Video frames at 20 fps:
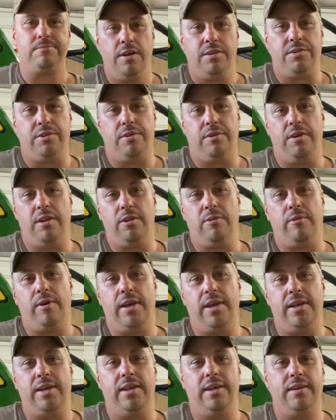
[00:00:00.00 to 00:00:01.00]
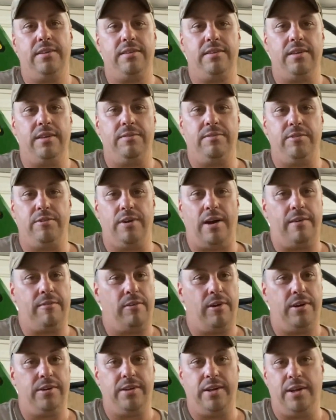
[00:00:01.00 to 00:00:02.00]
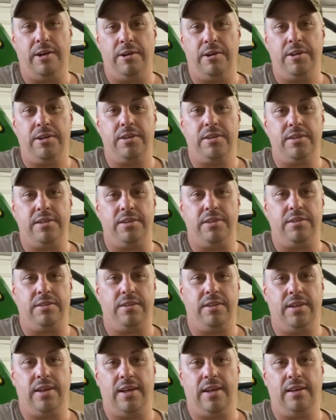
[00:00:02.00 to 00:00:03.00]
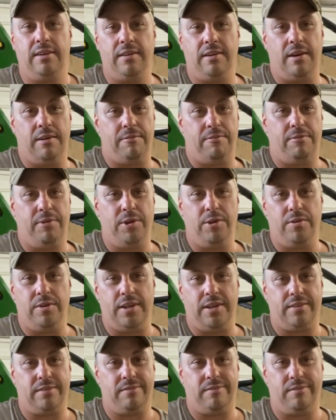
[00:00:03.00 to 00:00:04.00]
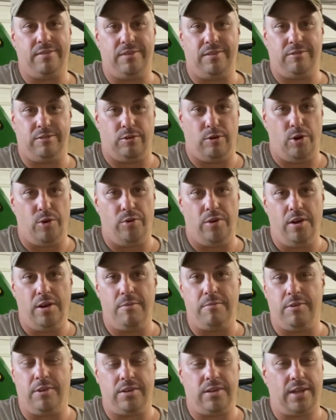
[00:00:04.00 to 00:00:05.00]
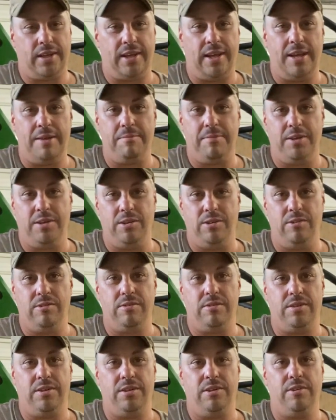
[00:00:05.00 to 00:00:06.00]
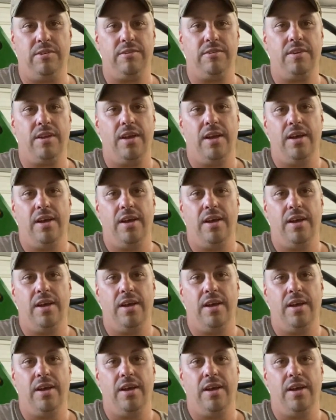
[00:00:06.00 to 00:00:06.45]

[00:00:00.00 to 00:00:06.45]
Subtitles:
So another way is, if you drive around your area and you see a field that's grown up, looks like it hadn't been used in years,